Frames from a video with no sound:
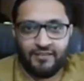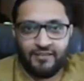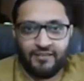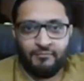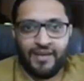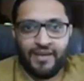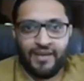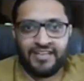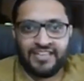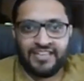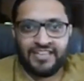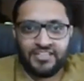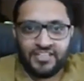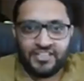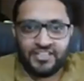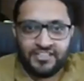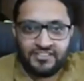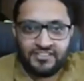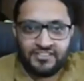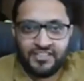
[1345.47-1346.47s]
my
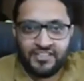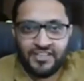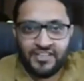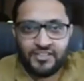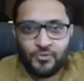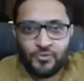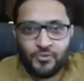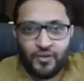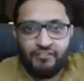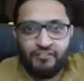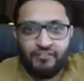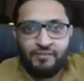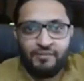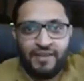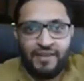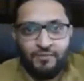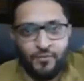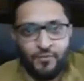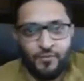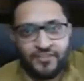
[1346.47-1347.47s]
teachers took away
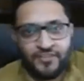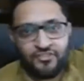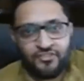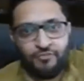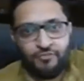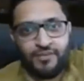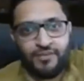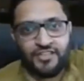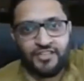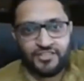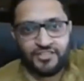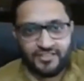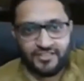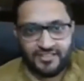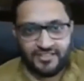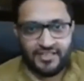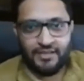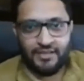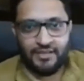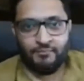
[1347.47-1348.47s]
my moments of pleasure
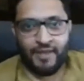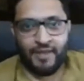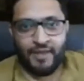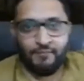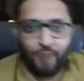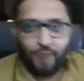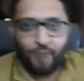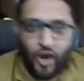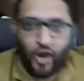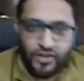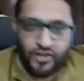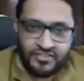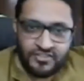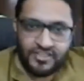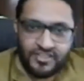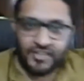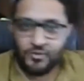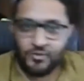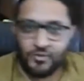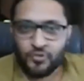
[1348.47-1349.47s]
my boss
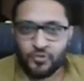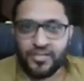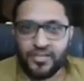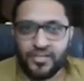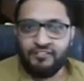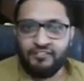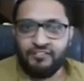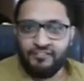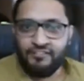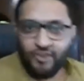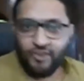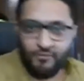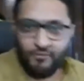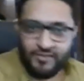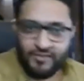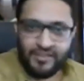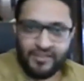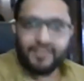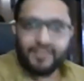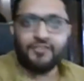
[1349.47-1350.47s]
took that away from
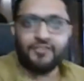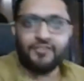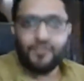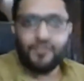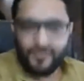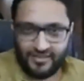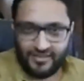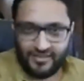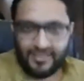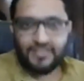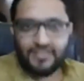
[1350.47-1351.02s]
me you know